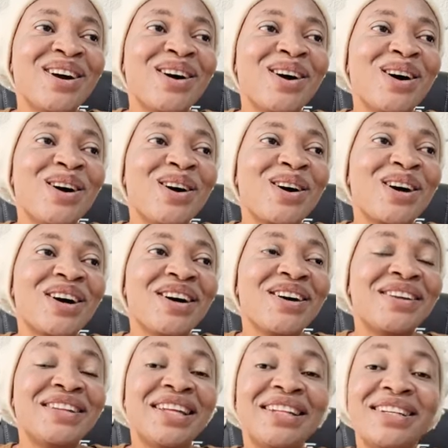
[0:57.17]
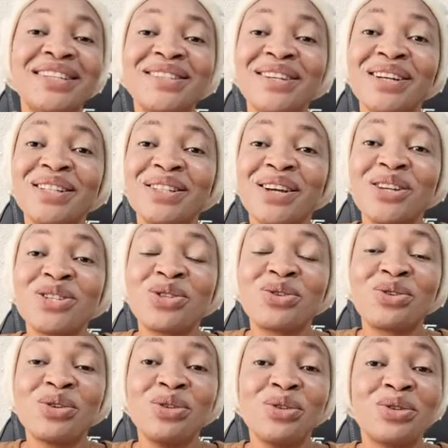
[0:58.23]
Oh, God. They did not just
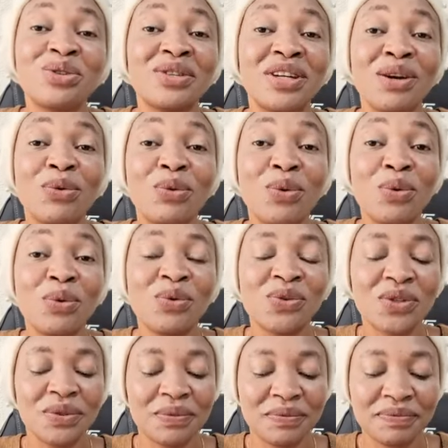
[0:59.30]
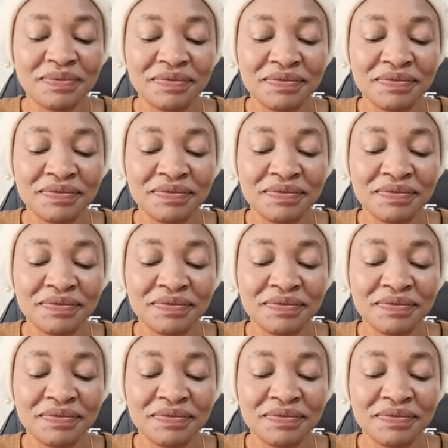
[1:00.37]
throw you to the wolves.